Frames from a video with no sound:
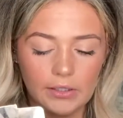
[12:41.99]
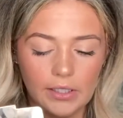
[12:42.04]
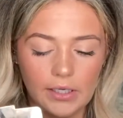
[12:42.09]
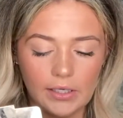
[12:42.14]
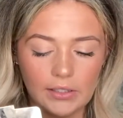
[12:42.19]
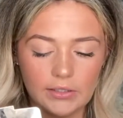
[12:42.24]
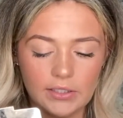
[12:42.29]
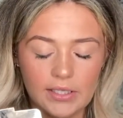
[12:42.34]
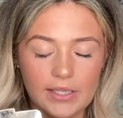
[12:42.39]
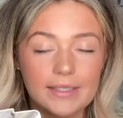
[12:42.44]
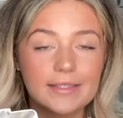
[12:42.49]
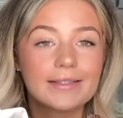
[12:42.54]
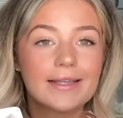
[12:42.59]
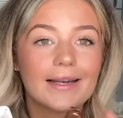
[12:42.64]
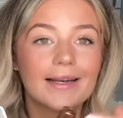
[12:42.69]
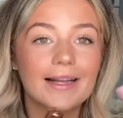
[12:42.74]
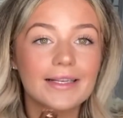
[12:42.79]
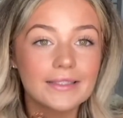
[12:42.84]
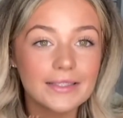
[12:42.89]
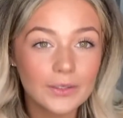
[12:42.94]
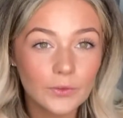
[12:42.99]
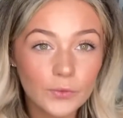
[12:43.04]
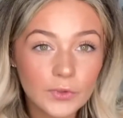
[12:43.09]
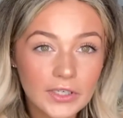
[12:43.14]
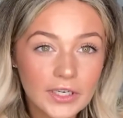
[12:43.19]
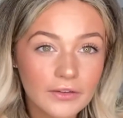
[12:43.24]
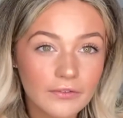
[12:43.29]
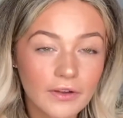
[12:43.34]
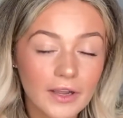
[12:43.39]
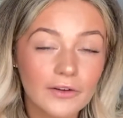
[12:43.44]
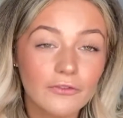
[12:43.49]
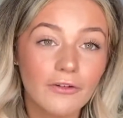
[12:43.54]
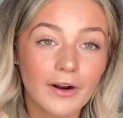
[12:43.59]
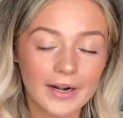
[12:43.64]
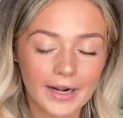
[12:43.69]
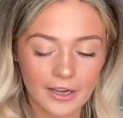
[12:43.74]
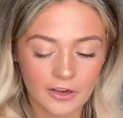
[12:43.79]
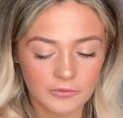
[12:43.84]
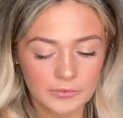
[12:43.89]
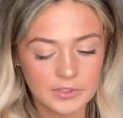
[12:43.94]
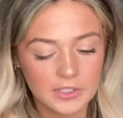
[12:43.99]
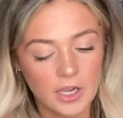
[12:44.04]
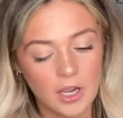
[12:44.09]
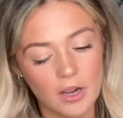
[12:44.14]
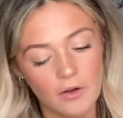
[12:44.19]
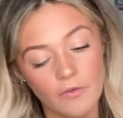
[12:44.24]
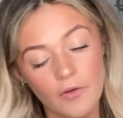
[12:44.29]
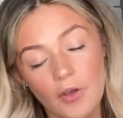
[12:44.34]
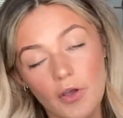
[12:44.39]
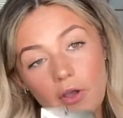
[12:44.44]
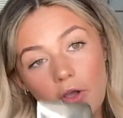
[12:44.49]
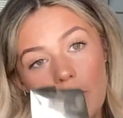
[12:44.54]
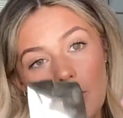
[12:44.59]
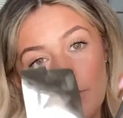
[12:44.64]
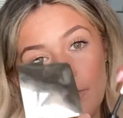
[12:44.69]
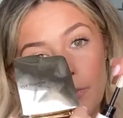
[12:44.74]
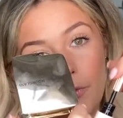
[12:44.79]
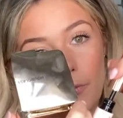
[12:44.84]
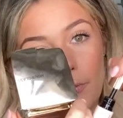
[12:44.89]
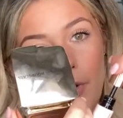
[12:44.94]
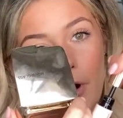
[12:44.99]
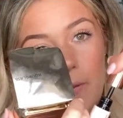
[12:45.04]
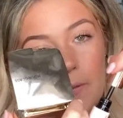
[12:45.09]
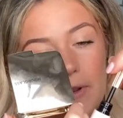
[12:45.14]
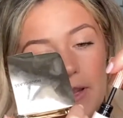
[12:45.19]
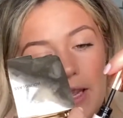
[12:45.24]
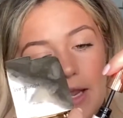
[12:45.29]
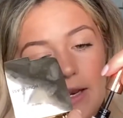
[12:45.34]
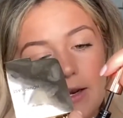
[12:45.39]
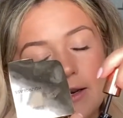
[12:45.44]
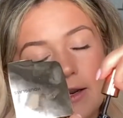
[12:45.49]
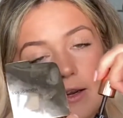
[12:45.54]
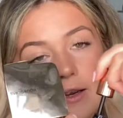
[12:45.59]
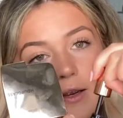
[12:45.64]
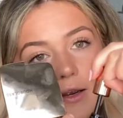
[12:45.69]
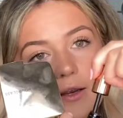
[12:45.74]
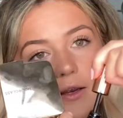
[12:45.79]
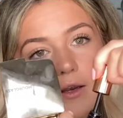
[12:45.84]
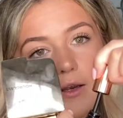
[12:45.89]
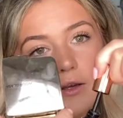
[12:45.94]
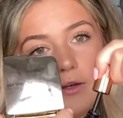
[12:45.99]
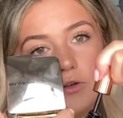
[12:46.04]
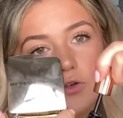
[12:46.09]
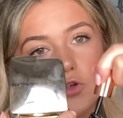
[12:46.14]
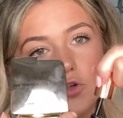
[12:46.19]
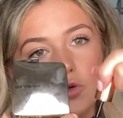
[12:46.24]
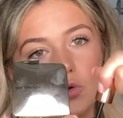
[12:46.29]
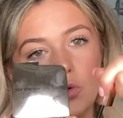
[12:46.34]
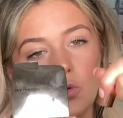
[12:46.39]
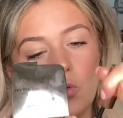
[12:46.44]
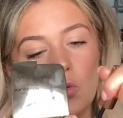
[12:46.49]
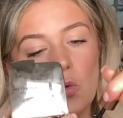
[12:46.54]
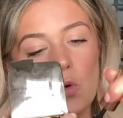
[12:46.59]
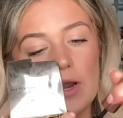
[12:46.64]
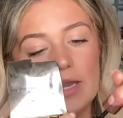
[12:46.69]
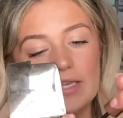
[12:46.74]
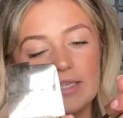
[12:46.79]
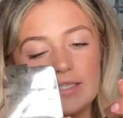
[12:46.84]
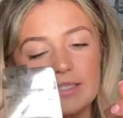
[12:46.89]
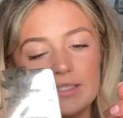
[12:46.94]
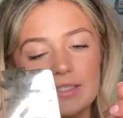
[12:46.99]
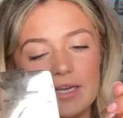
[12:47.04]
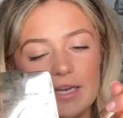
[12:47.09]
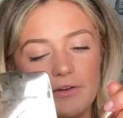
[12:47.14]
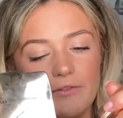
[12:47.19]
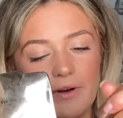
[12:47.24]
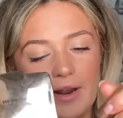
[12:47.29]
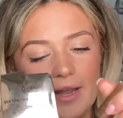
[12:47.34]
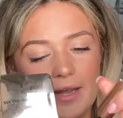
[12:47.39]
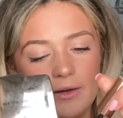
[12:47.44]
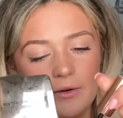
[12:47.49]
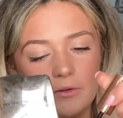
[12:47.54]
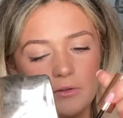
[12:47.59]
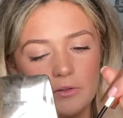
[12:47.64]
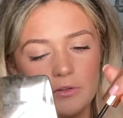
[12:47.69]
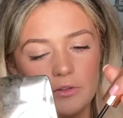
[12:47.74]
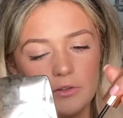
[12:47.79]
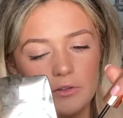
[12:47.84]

to the extent as I would if I'd run out of mascara, pop it in and twist it round.